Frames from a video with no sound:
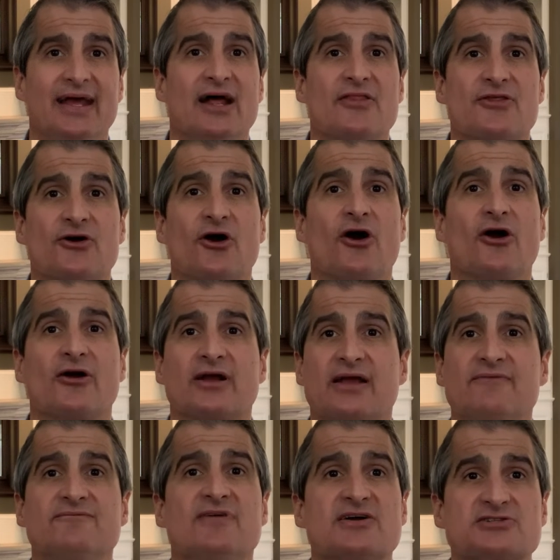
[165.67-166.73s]
There are
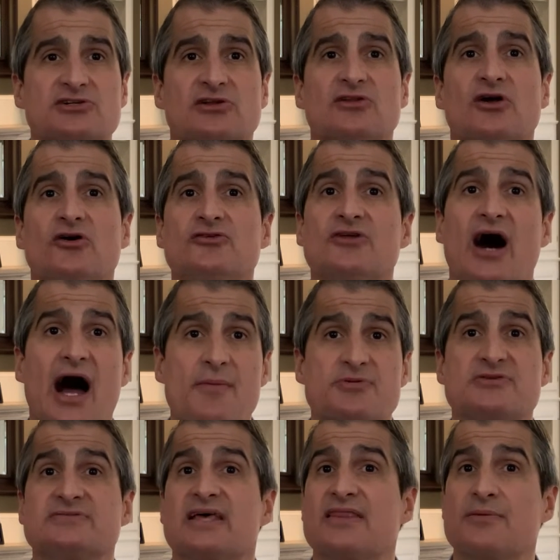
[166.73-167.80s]
conventional loan
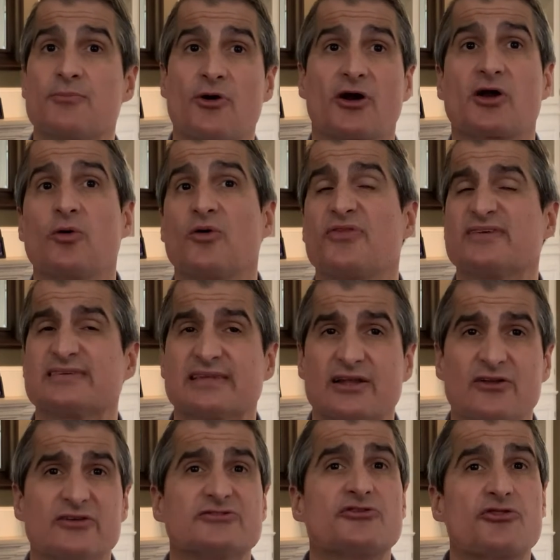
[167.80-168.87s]
options in the market with as
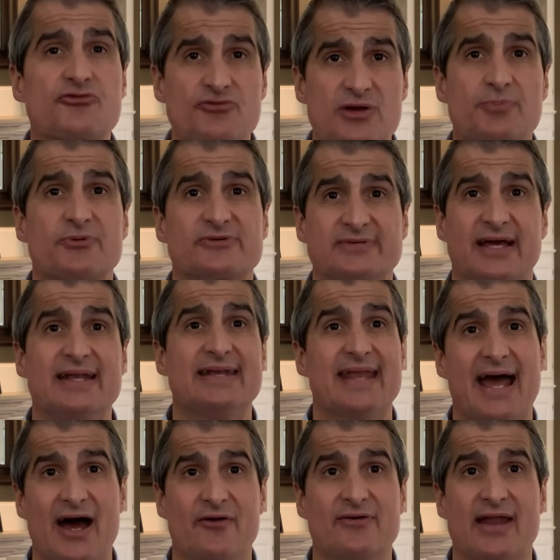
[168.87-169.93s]
little as 3%
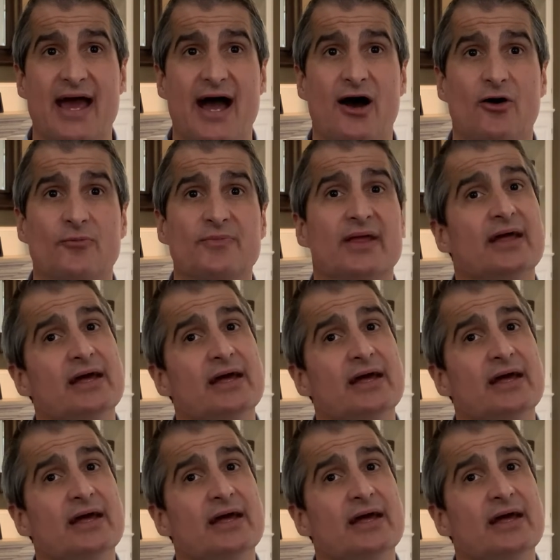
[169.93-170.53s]
down now.